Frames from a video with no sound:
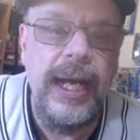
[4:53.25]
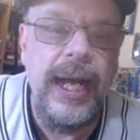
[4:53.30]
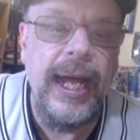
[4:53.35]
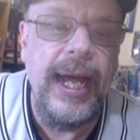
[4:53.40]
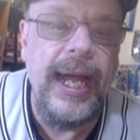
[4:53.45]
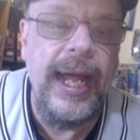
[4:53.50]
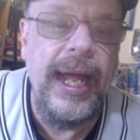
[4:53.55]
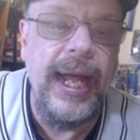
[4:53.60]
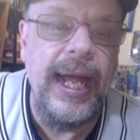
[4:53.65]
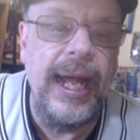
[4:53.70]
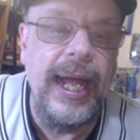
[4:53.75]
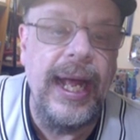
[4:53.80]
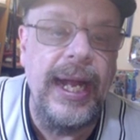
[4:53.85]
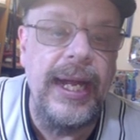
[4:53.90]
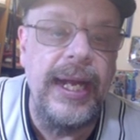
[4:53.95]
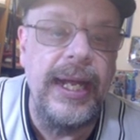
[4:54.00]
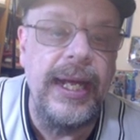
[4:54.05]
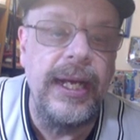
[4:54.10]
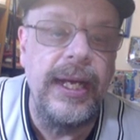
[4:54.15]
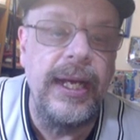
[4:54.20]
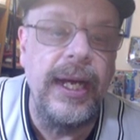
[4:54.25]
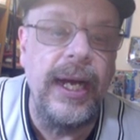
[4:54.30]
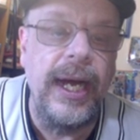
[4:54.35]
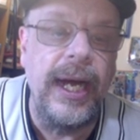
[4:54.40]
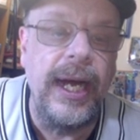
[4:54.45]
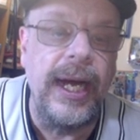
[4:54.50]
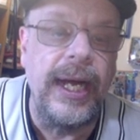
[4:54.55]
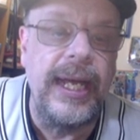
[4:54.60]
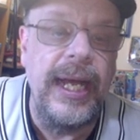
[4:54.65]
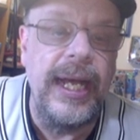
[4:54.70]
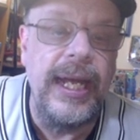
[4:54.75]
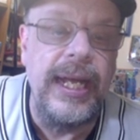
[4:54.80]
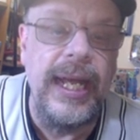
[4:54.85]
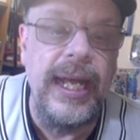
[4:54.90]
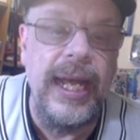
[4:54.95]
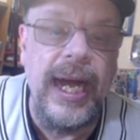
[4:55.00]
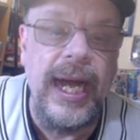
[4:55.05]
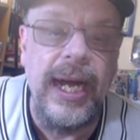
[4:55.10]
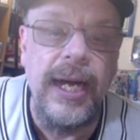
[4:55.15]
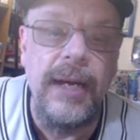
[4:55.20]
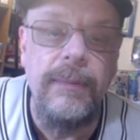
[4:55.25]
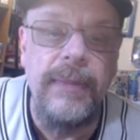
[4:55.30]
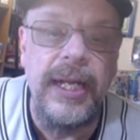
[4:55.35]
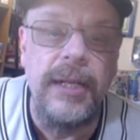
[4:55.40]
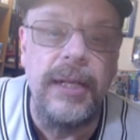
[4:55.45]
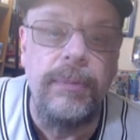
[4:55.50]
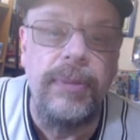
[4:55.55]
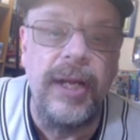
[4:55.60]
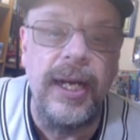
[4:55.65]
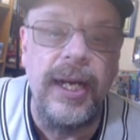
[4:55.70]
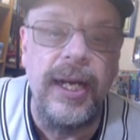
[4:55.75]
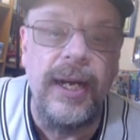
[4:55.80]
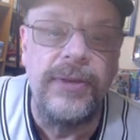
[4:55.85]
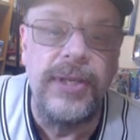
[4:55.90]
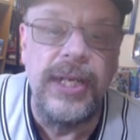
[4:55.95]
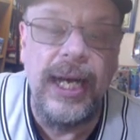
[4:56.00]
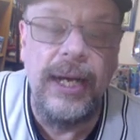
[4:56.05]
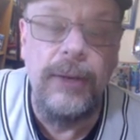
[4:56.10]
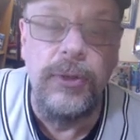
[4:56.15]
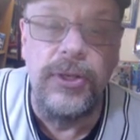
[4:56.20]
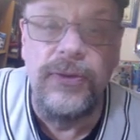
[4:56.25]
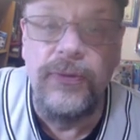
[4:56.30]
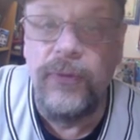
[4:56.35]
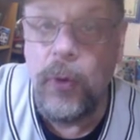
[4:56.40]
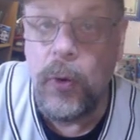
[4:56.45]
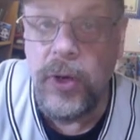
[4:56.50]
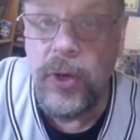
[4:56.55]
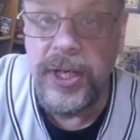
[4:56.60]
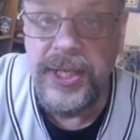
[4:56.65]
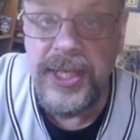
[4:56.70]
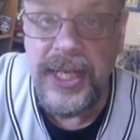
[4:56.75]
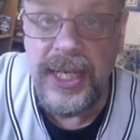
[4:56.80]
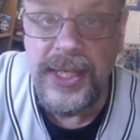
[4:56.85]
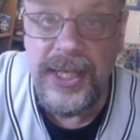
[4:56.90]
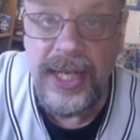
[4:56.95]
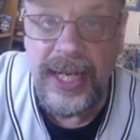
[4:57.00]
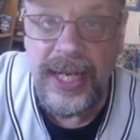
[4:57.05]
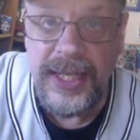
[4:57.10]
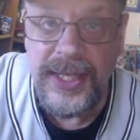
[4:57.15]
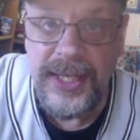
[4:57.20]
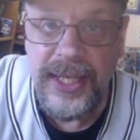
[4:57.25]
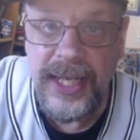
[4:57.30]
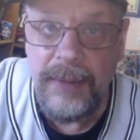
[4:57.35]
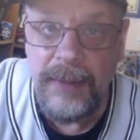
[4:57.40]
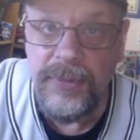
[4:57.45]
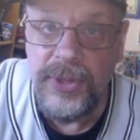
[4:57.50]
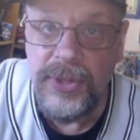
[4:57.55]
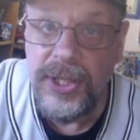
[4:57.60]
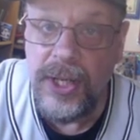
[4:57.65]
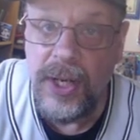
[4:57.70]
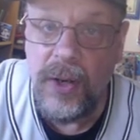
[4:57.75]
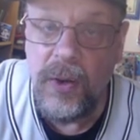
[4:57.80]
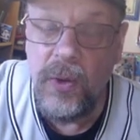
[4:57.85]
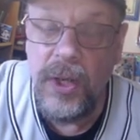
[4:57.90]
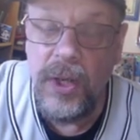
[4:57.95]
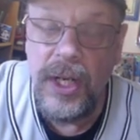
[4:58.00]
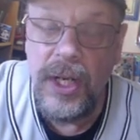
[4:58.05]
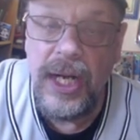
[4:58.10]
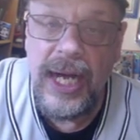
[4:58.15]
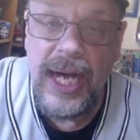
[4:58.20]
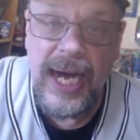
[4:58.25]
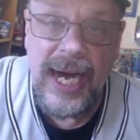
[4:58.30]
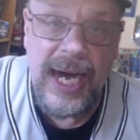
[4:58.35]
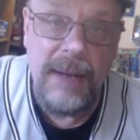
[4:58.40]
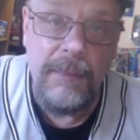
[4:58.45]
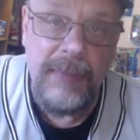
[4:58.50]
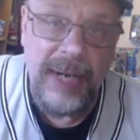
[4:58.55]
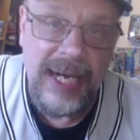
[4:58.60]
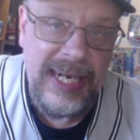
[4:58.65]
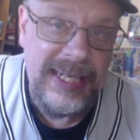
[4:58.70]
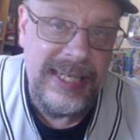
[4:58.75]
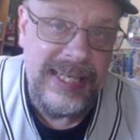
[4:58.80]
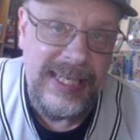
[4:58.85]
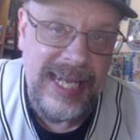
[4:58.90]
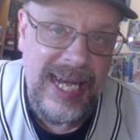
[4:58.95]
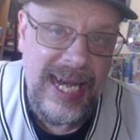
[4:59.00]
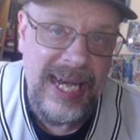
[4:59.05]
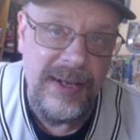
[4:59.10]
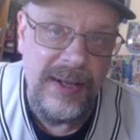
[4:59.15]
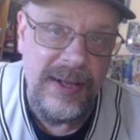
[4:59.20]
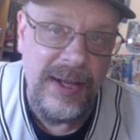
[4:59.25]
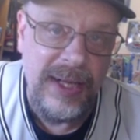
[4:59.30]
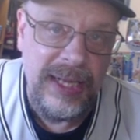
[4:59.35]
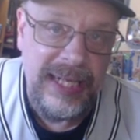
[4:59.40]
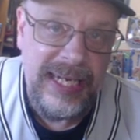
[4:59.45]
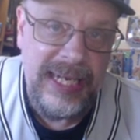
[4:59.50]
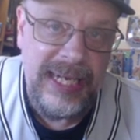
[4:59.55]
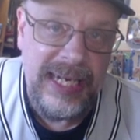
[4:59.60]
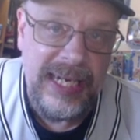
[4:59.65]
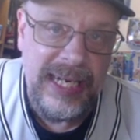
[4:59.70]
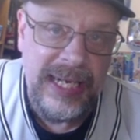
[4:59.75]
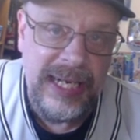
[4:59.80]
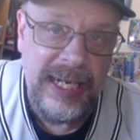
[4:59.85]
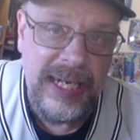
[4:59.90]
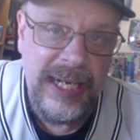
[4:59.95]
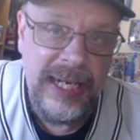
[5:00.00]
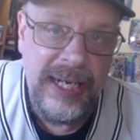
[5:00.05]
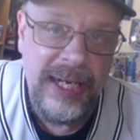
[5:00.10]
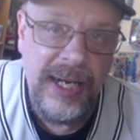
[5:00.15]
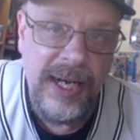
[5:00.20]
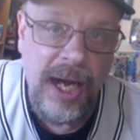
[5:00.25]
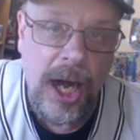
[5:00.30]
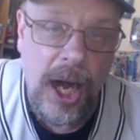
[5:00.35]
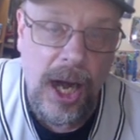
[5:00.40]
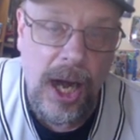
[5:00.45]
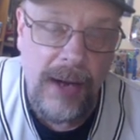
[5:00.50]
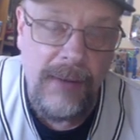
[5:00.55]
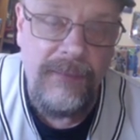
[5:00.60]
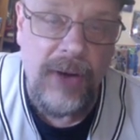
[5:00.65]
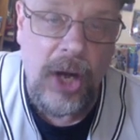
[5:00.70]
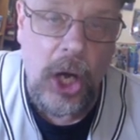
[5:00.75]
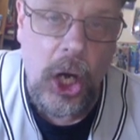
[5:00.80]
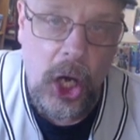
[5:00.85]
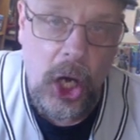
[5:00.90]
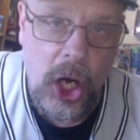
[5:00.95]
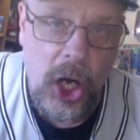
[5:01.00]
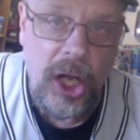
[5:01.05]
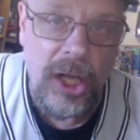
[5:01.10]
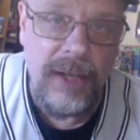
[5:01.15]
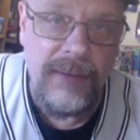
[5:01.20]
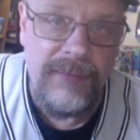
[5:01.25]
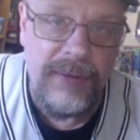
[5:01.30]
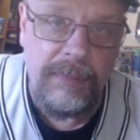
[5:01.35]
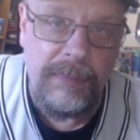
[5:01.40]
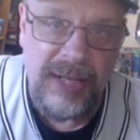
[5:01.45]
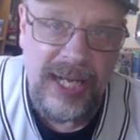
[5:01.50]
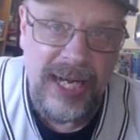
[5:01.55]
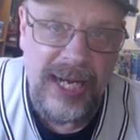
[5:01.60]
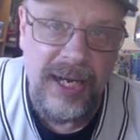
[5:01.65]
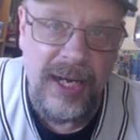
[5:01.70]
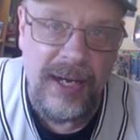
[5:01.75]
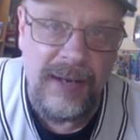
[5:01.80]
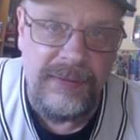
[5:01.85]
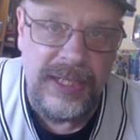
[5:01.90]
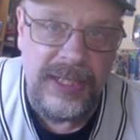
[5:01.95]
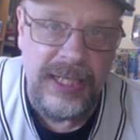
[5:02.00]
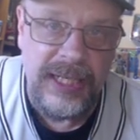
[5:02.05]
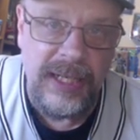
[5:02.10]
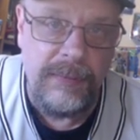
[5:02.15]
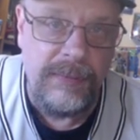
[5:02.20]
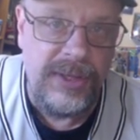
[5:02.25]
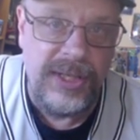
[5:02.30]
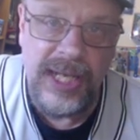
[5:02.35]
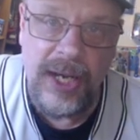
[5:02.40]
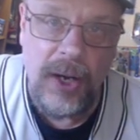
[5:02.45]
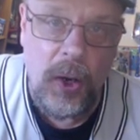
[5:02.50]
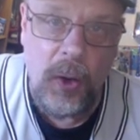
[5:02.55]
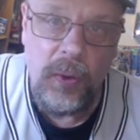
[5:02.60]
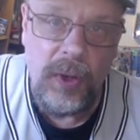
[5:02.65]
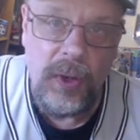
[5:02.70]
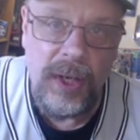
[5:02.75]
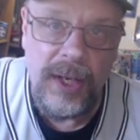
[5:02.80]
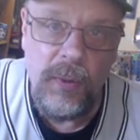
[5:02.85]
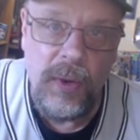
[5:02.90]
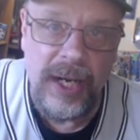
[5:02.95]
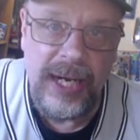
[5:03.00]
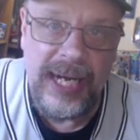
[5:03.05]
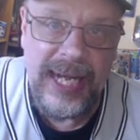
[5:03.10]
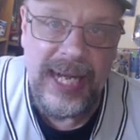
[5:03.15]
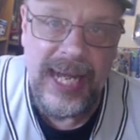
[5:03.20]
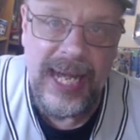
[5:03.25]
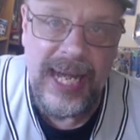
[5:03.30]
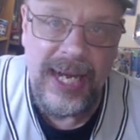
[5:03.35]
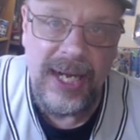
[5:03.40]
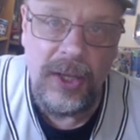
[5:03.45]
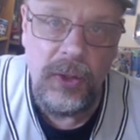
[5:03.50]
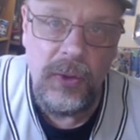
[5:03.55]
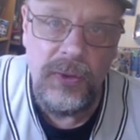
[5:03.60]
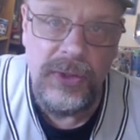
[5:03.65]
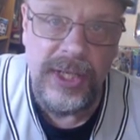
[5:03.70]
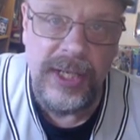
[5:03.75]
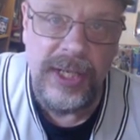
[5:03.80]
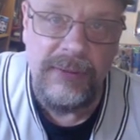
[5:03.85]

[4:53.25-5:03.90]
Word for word: And uh, Keikiyanga made the playoffs. I was four and six against them. So on my side of the league, of all of the playoff teams, the only one I had a losing